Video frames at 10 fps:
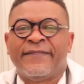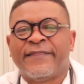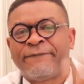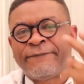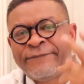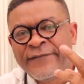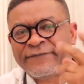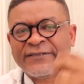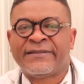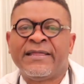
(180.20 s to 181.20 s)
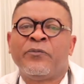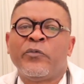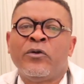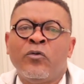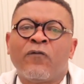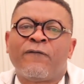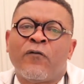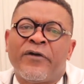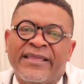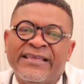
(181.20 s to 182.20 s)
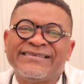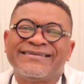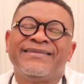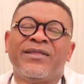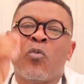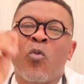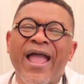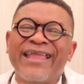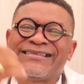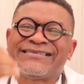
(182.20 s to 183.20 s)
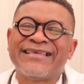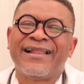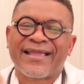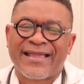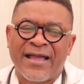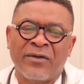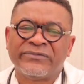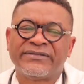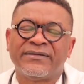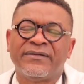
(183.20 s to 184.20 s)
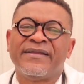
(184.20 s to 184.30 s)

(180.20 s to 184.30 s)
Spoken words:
The fifth thing we look for is the white cell count